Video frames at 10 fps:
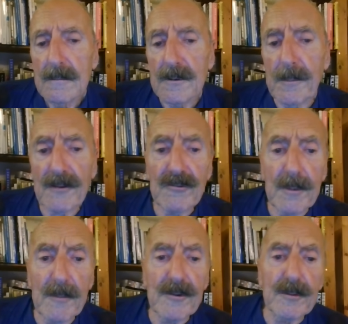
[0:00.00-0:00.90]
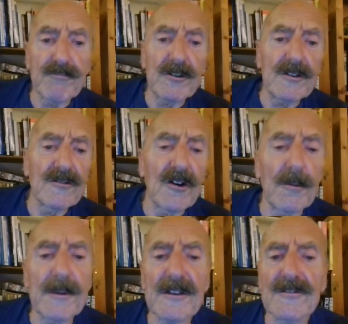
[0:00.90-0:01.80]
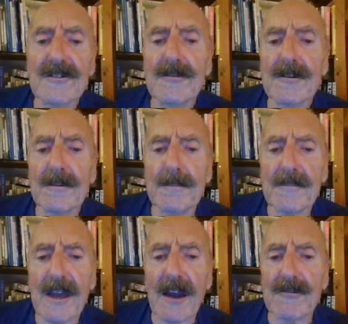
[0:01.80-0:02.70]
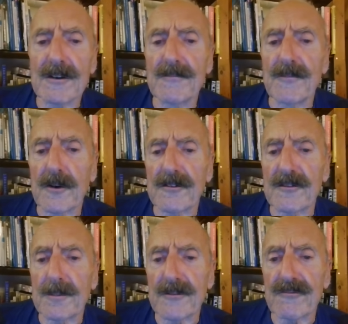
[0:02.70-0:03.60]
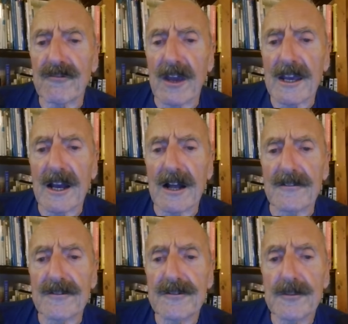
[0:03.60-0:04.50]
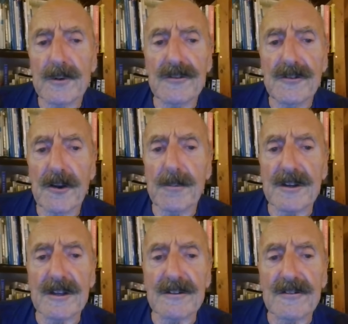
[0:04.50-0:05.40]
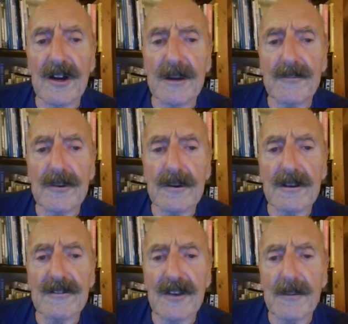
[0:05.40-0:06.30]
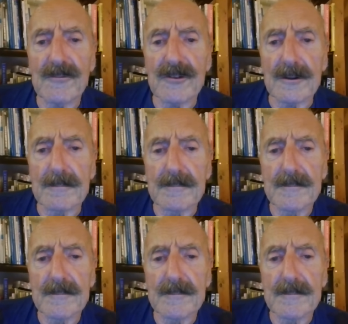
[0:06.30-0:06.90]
We must remember that British comics too carried advertisements for air guns, to which nobody at the time took exception.